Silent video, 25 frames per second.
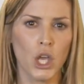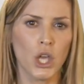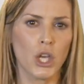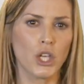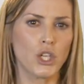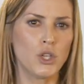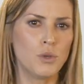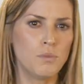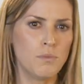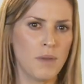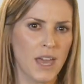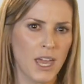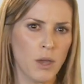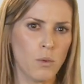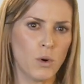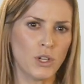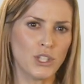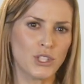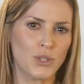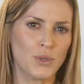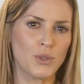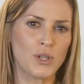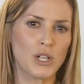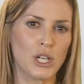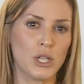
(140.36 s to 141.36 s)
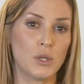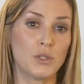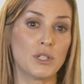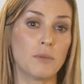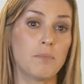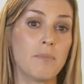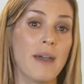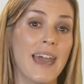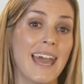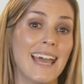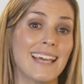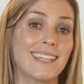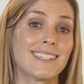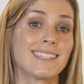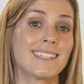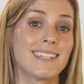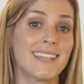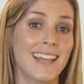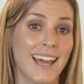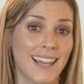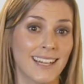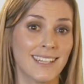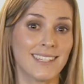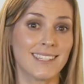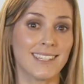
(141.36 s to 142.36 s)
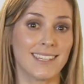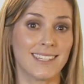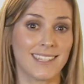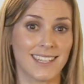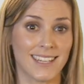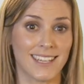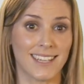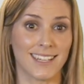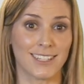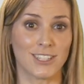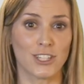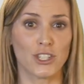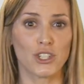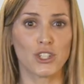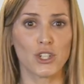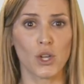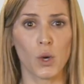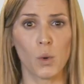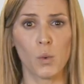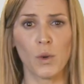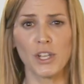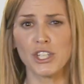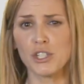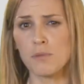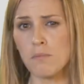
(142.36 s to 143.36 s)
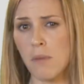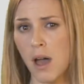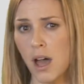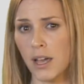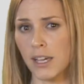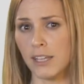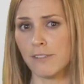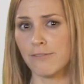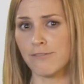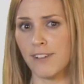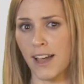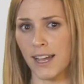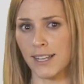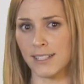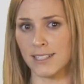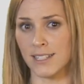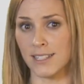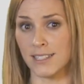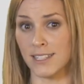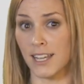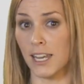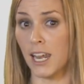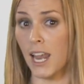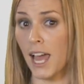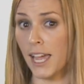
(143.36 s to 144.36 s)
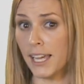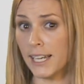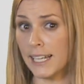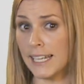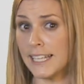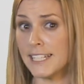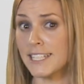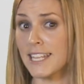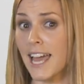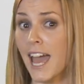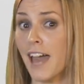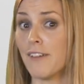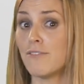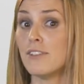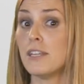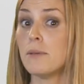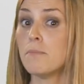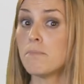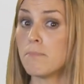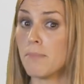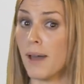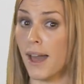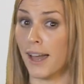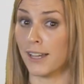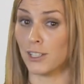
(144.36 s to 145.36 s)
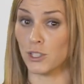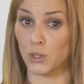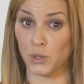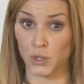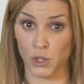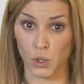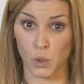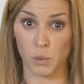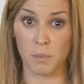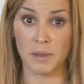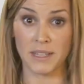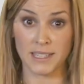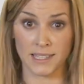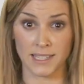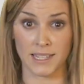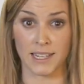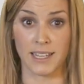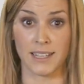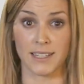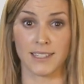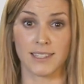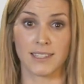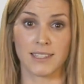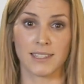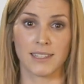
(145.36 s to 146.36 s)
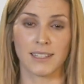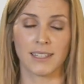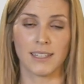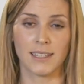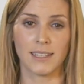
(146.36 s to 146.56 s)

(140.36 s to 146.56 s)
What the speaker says: You may want to include a pest analysis here to show which market factors are likely to have an impact on your business.